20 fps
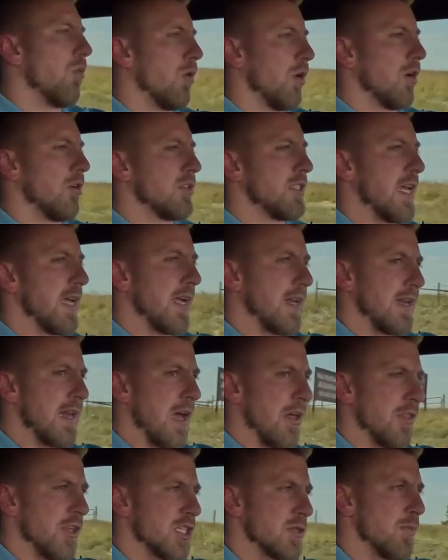We'll go take it
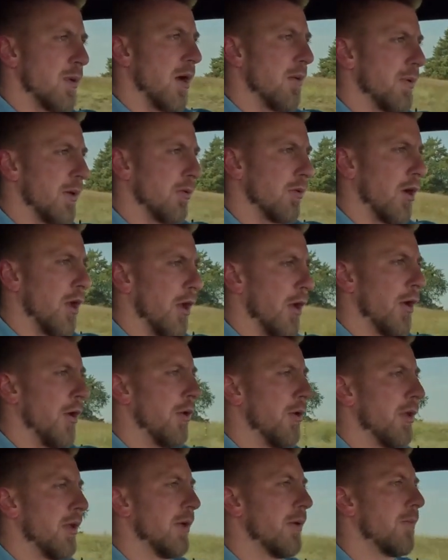down this bumpy
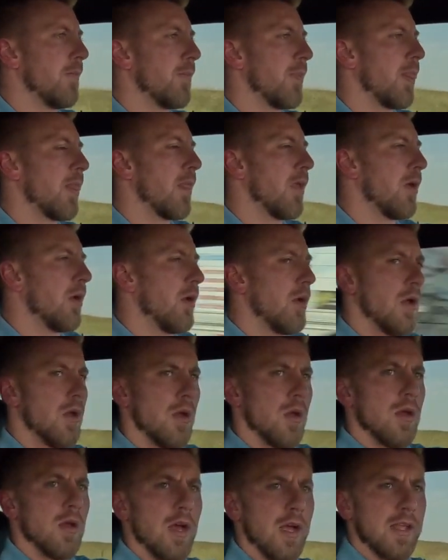road.
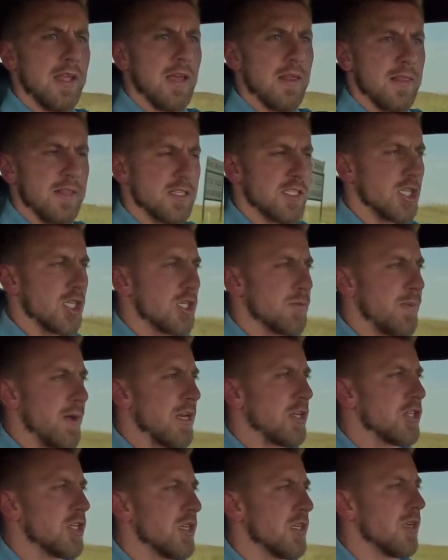Again, the
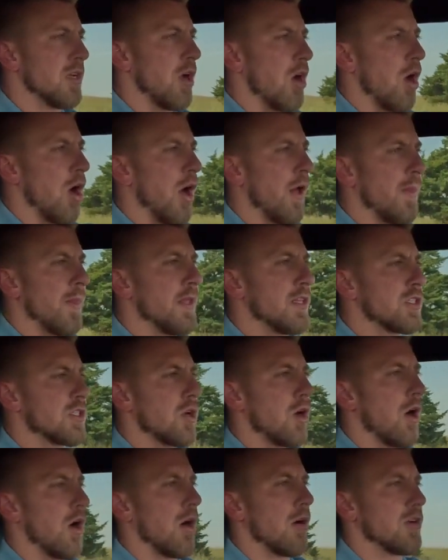suspension on this
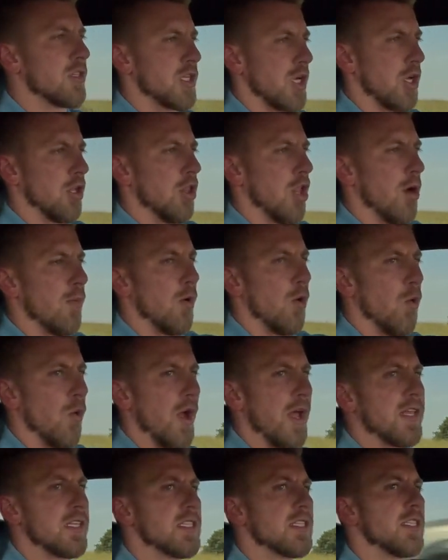car is a Global
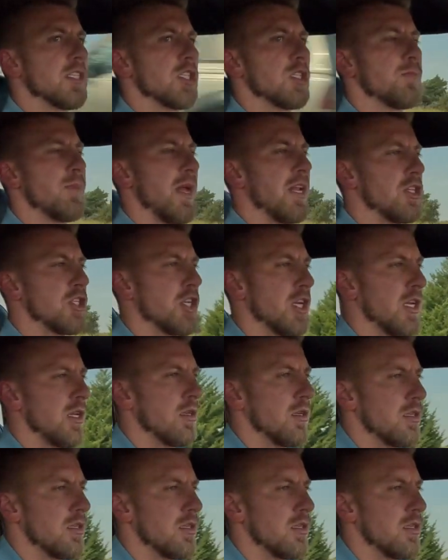West suspension.